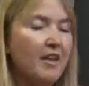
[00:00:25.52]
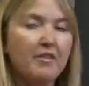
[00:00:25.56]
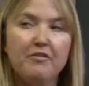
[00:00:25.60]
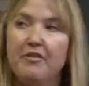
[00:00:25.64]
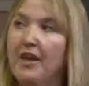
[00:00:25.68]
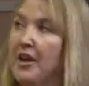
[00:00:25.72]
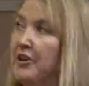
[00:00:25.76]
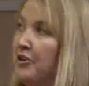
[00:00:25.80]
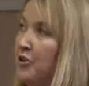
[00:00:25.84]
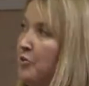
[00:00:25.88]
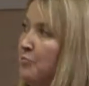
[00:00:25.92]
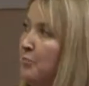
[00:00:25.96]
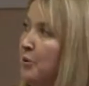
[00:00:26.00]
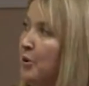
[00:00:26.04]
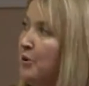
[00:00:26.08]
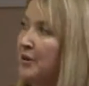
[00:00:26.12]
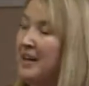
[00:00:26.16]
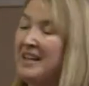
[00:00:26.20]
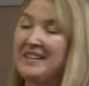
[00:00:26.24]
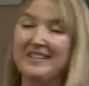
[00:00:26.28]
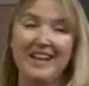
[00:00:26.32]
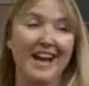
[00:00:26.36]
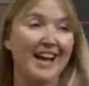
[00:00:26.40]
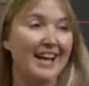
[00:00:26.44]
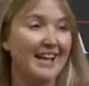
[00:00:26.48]
then you
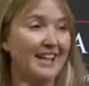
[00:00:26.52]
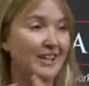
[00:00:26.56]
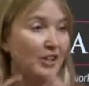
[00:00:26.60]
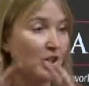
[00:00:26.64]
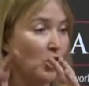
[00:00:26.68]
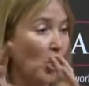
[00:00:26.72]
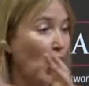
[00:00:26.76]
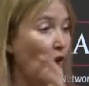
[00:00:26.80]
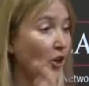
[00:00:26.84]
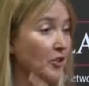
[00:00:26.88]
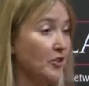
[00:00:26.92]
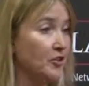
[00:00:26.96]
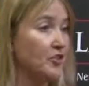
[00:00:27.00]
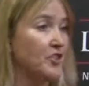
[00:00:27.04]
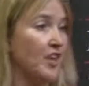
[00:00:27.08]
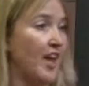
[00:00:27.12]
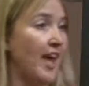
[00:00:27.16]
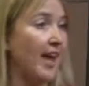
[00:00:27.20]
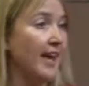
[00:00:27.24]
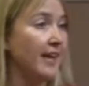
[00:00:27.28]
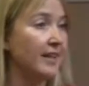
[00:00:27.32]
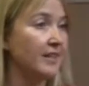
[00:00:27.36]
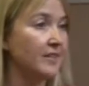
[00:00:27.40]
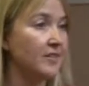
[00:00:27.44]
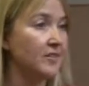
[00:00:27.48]
putting that in
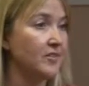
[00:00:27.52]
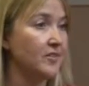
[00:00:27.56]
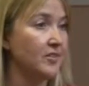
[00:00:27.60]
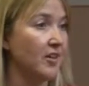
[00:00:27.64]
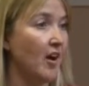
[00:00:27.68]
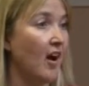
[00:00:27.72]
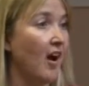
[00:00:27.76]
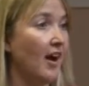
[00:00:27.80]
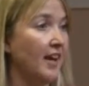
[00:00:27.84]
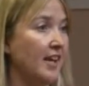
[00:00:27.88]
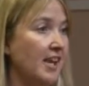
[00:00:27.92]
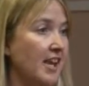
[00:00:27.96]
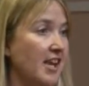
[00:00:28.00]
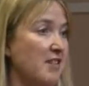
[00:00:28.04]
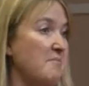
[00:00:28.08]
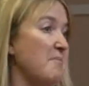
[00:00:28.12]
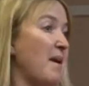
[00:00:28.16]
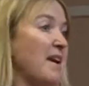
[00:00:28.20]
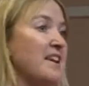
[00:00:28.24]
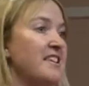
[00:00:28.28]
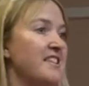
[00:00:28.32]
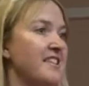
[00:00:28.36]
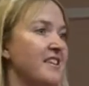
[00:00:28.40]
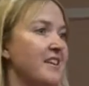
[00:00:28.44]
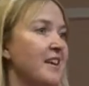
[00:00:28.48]
context, i.e.
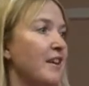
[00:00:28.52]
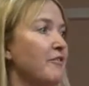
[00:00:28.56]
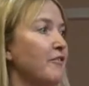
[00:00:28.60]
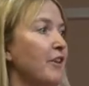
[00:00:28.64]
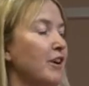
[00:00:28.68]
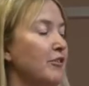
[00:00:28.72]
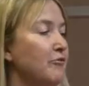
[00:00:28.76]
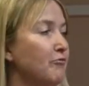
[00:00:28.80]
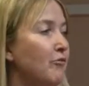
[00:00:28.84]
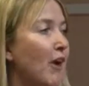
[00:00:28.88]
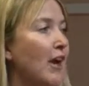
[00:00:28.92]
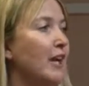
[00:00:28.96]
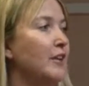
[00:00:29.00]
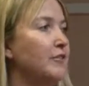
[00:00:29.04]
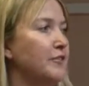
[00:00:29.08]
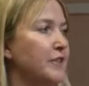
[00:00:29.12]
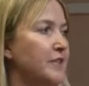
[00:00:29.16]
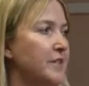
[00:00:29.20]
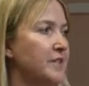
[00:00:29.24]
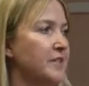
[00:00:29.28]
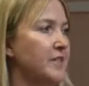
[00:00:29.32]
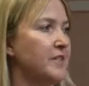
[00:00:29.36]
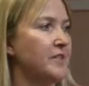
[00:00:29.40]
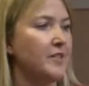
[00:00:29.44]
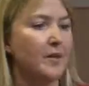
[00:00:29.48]
making it very
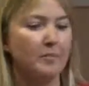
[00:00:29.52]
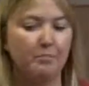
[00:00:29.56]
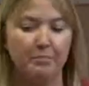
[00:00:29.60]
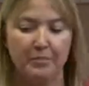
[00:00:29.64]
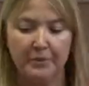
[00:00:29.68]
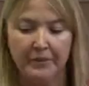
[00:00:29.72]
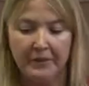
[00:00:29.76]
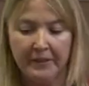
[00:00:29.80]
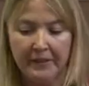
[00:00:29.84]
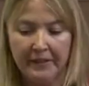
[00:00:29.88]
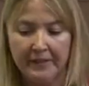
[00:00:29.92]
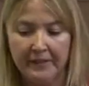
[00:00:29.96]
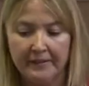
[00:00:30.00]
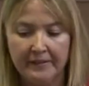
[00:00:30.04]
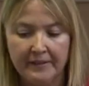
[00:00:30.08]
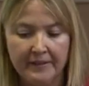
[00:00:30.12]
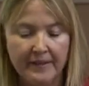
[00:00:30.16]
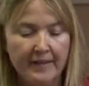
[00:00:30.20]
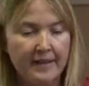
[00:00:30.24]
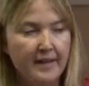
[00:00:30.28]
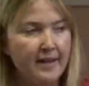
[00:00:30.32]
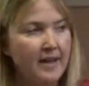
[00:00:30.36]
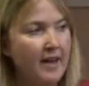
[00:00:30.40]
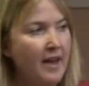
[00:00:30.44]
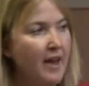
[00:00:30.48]
relevant to somebody,
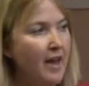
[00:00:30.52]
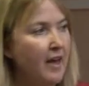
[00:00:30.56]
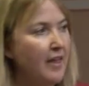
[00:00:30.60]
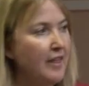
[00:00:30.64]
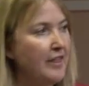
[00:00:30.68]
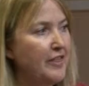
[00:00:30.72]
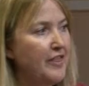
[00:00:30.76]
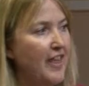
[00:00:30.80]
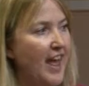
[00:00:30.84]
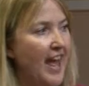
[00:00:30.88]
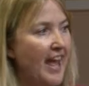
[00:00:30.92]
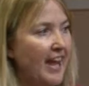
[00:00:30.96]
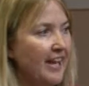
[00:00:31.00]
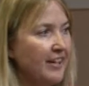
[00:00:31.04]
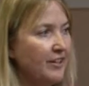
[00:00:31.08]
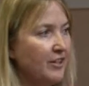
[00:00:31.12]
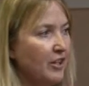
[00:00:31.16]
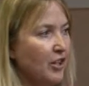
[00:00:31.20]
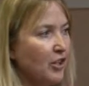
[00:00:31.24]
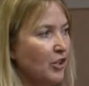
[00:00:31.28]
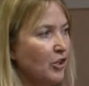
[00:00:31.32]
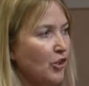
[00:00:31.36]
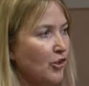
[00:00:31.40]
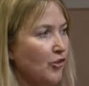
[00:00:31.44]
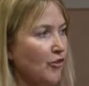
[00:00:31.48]

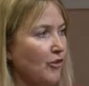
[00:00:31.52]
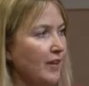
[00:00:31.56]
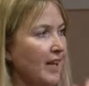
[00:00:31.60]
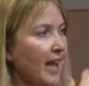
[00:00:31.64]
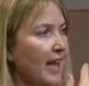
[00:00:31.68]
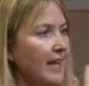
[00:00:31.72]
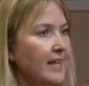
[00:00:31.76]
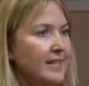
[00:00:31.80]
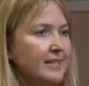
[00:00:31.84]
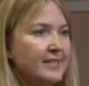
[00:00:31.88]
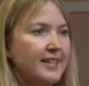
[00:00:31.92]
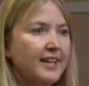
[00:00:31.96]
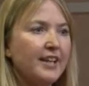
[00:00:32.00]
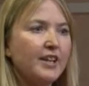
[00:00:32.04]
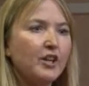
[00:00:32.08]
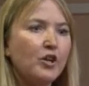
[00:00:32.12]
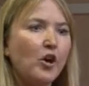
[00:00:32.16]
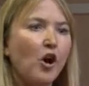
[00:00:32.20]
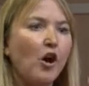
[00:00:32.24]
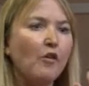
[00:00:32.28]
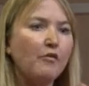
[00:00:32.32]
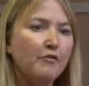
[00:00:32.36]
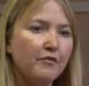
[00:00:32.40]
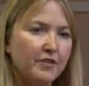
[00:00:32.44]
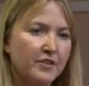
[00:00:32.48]
then creating
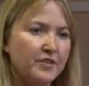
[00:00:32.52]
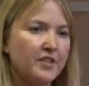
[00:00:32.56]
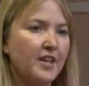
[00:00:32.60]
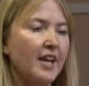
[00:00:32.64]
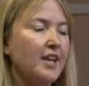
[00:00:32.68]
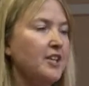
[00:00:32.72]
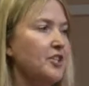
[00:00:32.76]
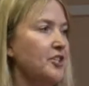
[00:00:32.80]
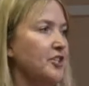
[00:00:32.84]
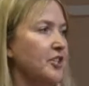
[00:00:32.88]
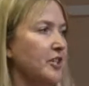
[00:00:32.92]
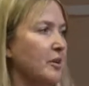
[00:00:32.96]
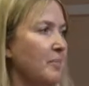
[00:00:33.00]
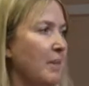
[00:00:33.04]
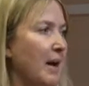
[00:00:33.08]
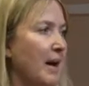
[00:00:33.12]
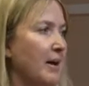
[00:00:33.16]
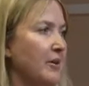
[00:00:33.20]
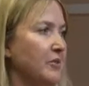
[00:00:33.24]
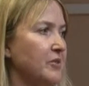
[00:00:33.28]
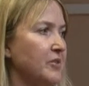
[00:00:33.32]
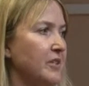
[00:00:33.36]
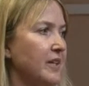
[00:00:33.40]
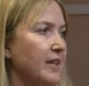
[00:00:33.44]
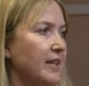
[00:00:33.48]
conversation
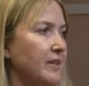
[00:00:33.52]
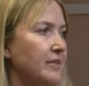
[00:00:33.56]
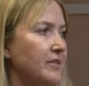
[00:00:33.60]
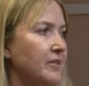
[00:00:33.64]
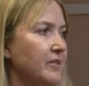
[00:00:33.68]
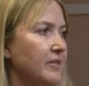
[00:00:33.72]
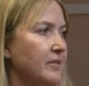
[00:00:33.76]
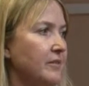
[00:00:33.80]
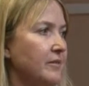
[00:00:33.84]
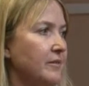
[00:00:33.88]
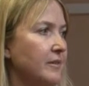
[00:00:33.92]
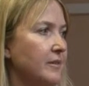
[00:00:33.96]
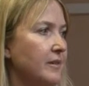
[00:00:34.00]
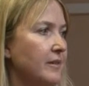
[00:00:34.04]
about it.